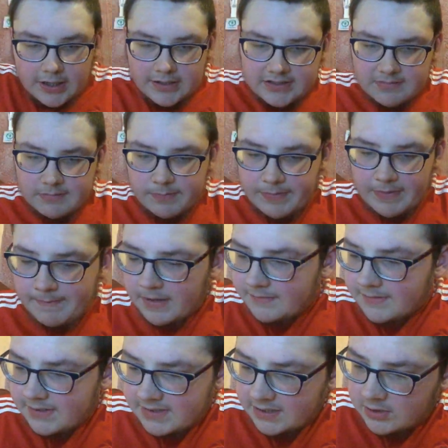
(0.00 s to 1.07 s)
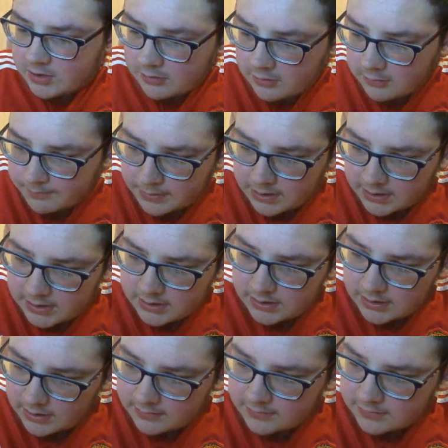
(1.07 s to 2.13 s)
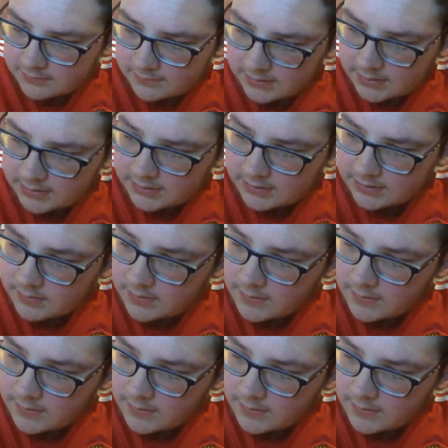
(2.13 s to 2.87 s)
Jamie Bev, by the way, said 2-0 Bayern. Just write that down.